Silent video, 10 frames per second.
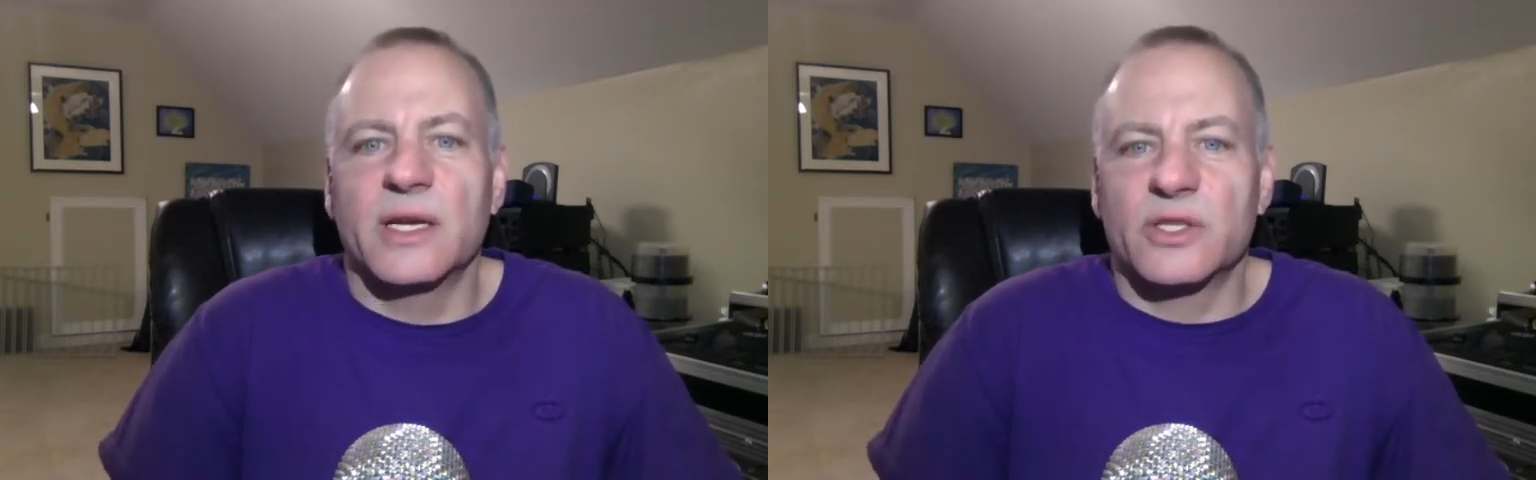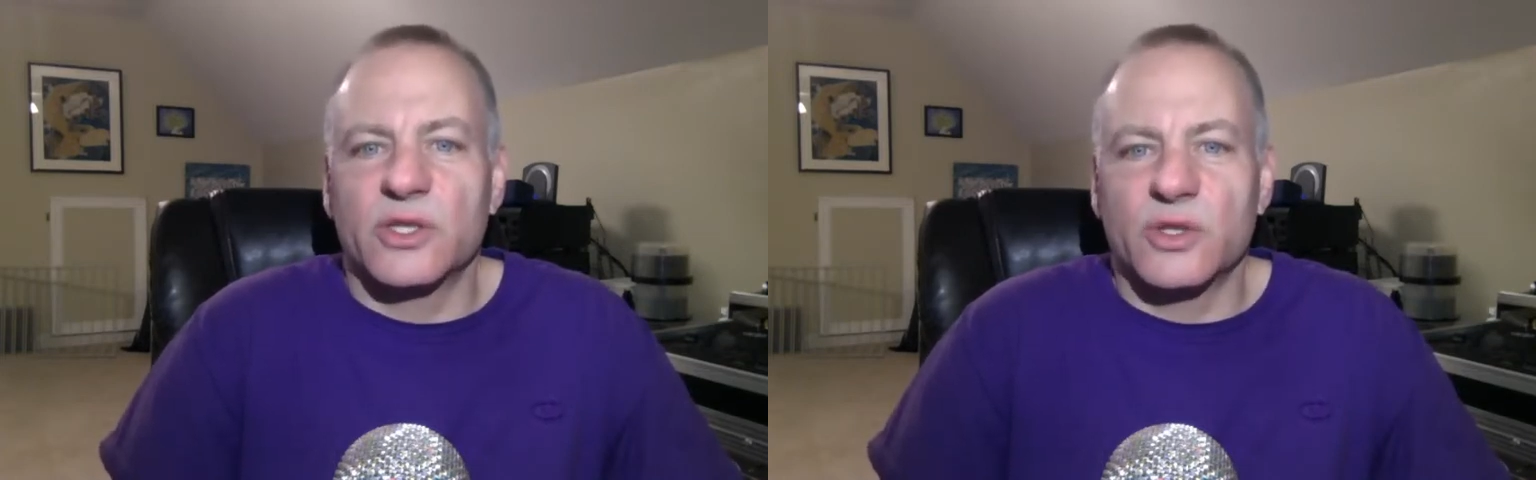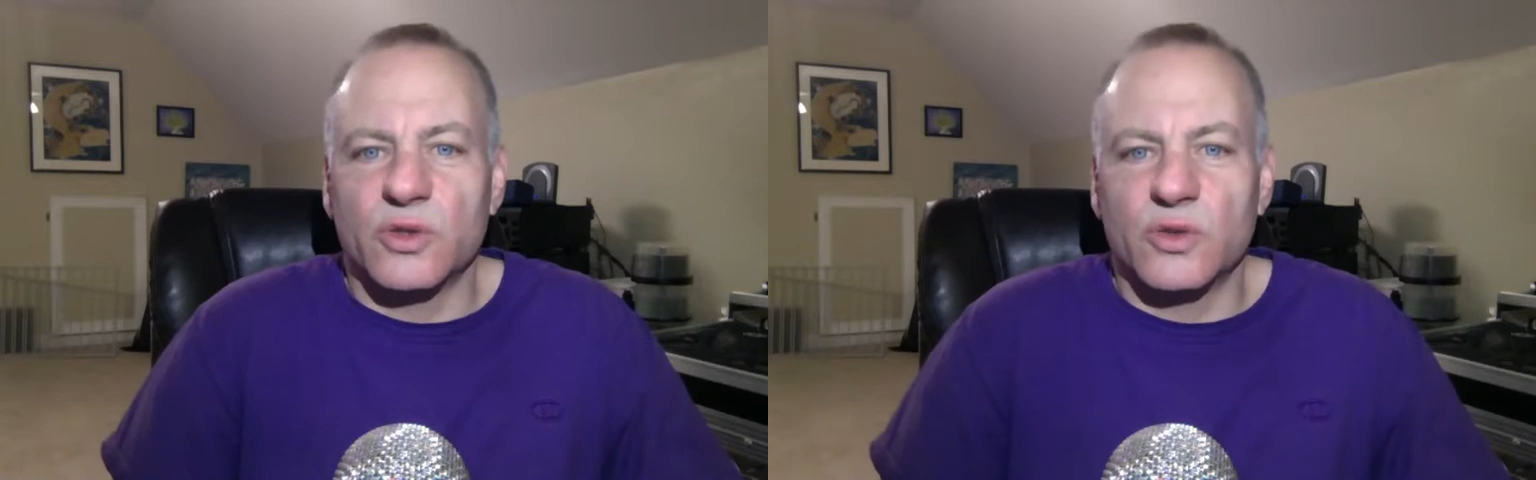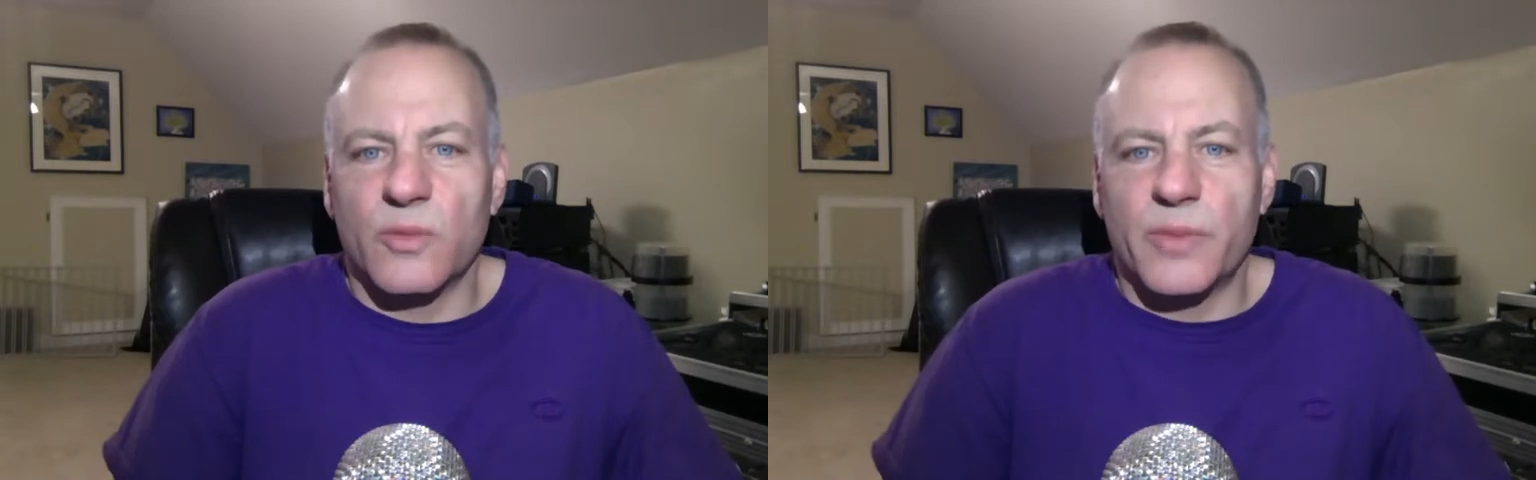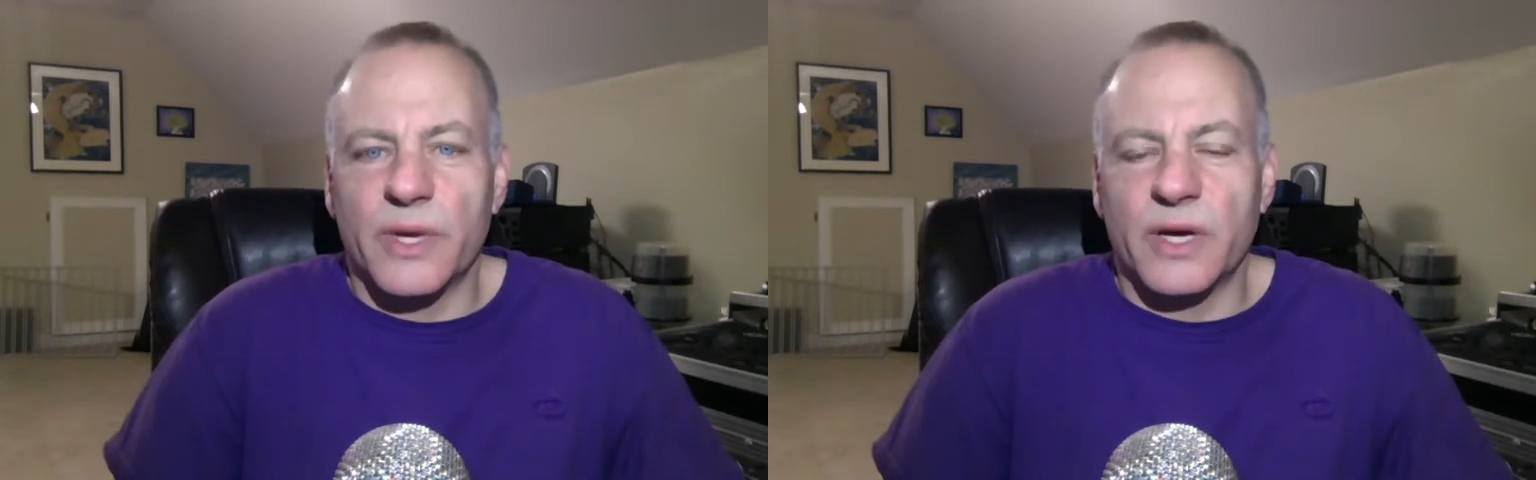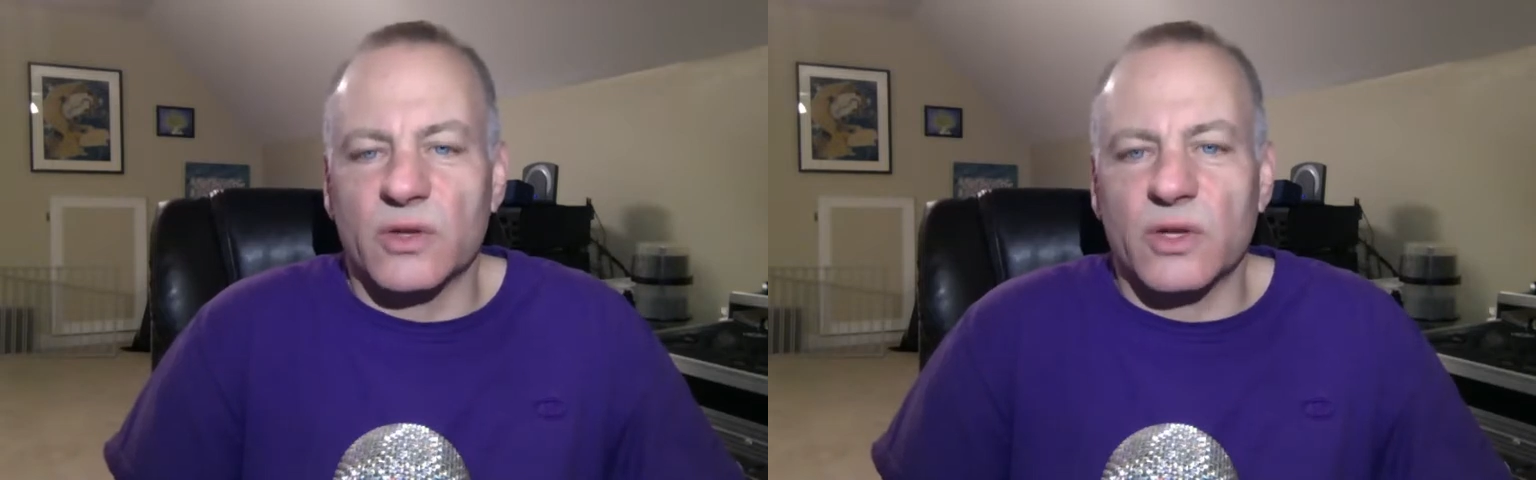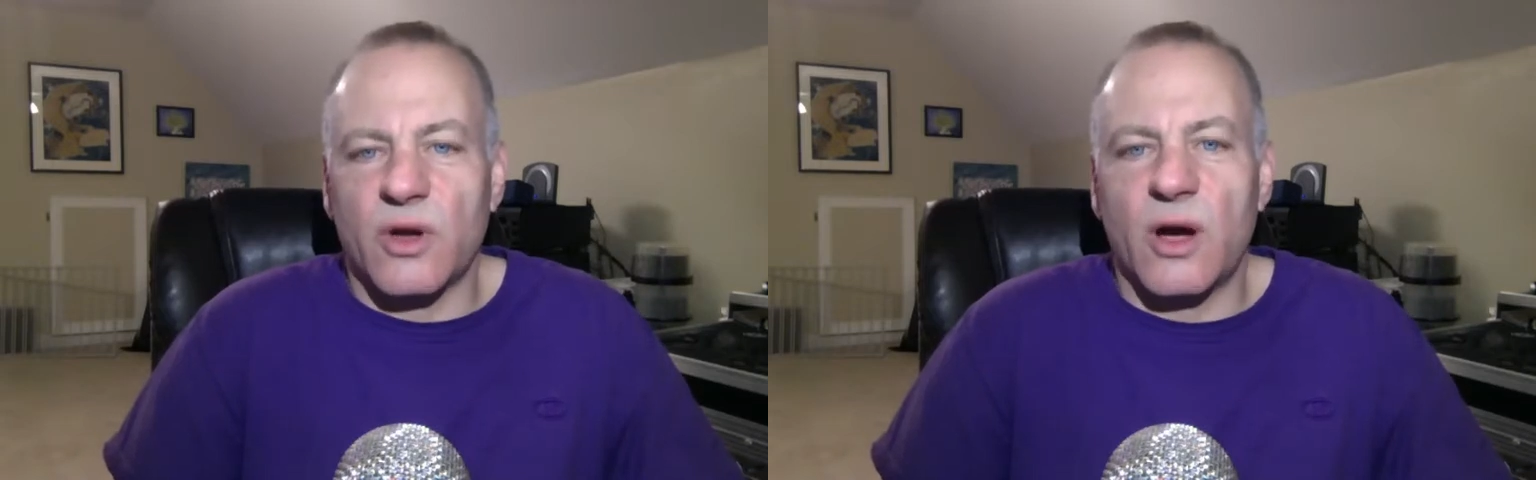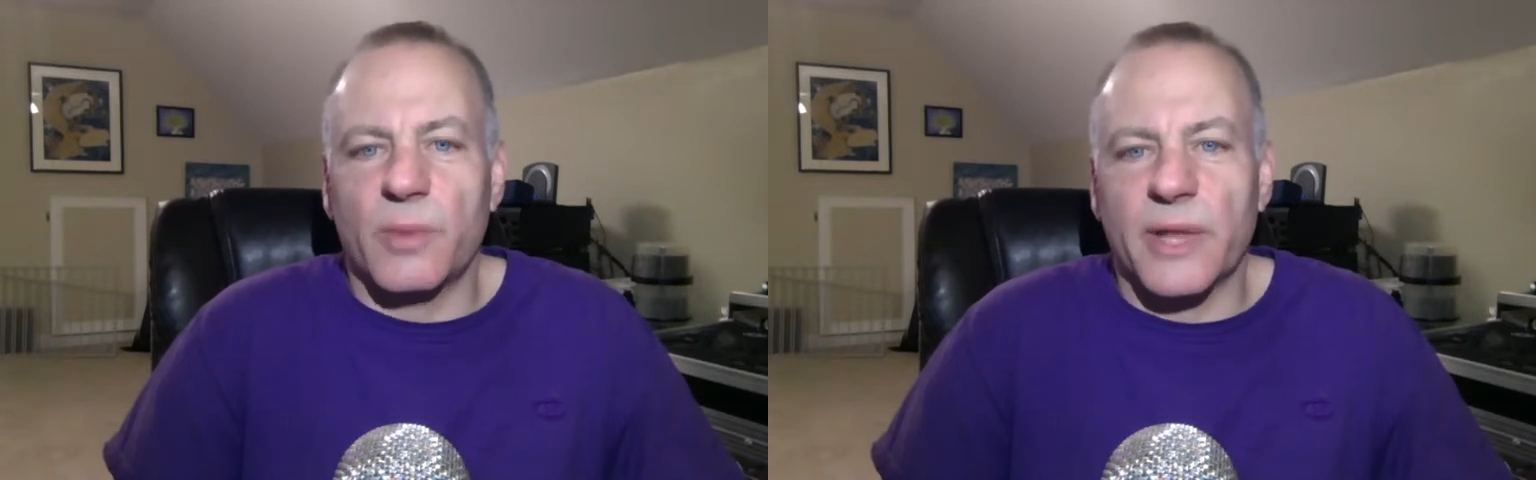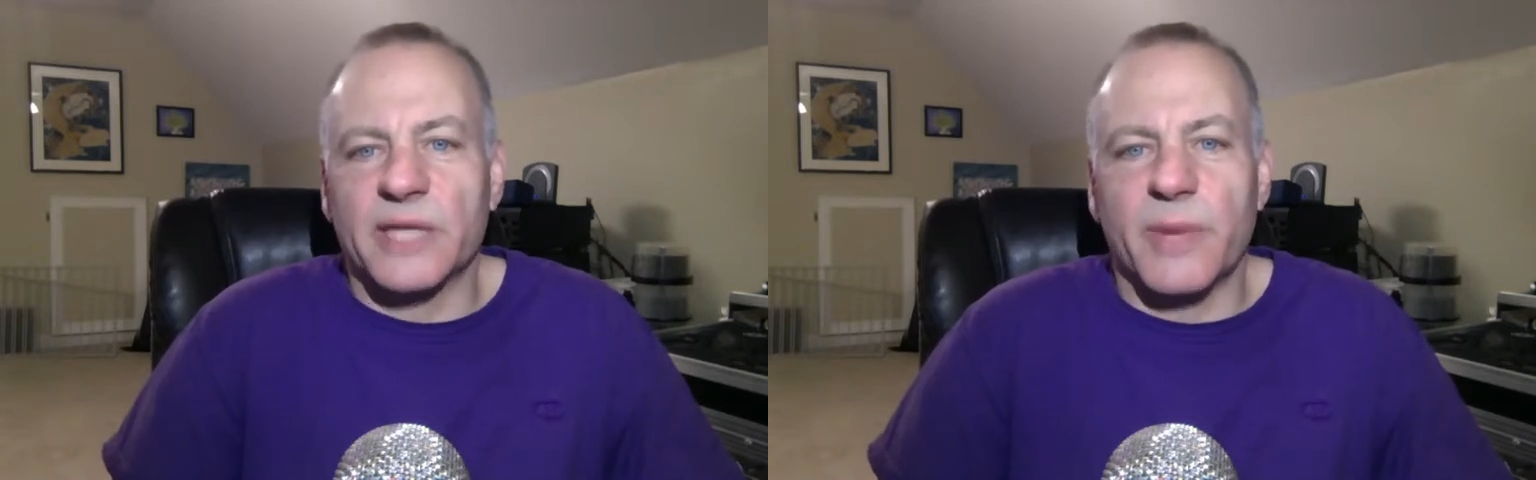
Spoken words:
to build complex